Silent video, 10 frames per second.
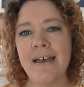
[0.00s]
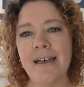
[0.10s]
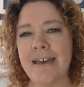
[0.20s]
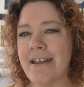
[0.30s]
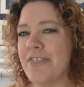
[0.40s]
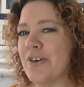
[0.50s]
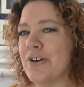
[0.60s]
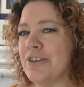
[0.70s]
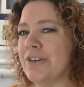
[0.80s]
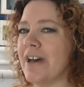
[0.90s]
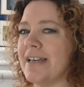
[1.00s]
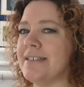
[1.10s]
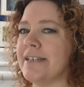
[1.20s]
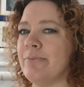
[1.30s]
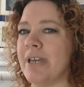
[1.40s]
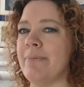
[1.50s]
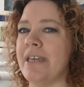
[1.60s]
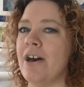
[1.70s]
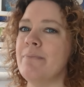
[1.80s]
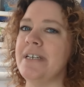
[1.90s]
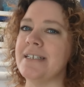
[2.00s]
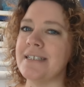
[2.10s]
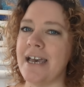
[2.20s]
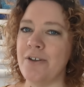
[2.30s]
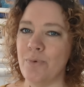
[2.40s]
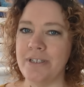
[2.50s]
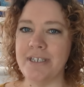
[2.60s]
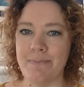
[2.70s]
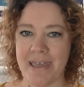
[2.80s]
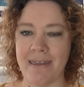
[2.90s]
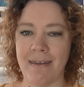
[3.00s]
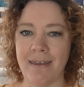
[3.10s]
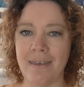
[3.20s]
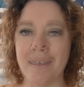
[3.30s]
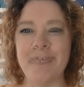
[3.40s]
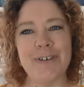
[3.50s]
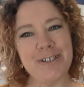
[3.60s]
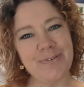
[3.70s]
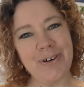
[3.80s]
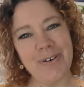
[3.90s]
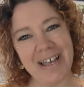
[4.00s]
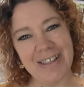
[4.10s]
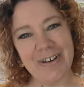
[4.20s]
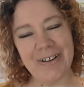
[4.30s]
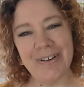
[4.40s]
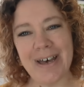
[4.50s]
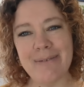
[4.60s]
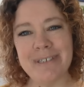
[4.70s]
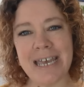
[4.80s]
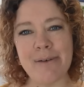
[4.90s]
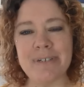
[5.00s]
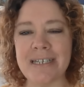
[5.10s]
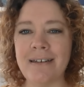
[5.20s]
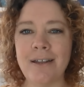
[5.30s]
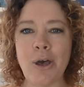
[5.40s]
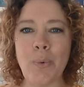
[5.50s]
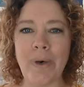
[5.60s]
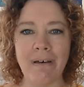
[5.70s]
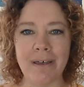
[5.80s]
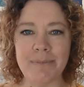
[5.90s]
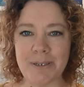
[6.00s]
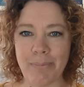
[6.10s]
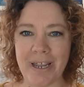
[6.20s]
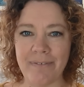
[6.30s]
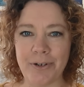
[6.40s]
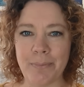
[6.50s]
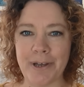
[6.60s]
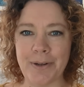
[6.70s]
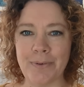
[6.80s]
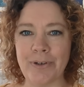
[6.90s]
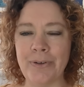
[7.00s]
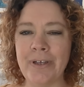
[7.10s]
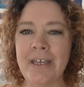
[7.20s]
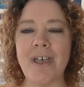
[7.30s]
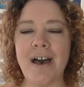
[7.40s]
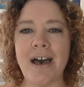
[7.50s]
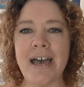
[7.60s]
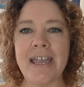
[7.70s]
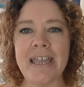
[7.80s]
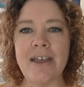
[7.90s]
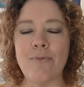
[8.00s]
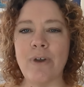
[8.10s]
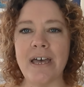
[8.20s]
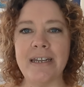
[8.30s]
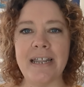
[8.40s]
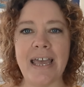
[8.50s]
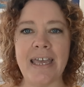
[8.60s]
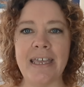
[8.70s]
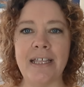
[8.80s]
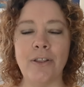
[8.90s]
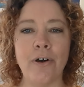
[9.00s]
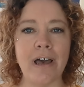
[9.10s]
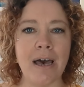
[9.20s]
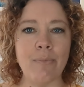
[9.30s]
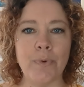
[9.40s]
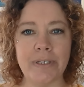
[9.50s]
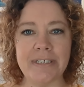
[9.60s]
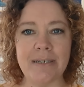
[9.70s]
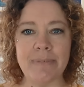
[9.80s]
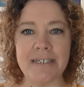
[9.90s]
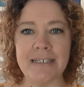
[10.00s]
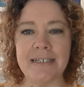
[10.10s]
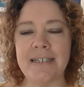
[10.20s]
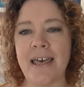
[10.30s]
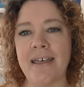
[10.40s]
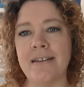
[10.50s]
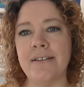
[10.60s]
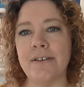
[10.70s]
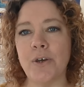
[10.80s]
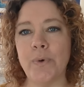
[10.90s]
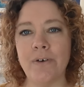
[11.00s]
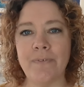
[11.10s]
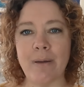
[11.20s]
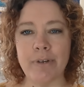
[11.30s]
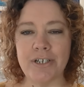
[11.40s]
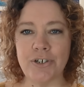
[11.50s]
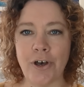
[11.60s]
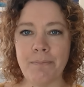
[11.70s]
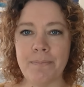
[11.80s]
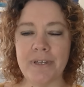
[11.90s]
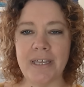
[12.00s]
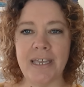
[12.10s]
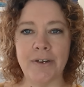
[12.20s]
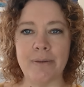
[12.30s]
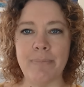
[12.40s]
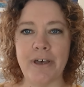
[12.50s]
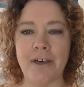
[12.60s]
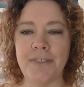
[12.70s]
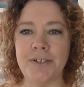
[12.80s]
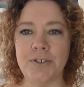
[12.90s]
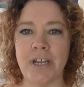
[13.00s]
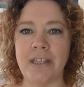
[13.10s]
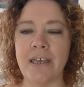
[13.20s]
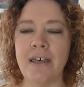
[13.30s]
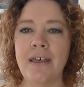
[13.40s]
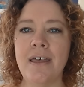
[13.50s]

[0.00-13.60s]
And I thought you guys could maybe help me decide what to make. But first of all, hello, I'm Tamsin. Welcome to Brave Little Buckaroo. I run a long arm quilting business and quilt fabric shop here in Perth, Australia.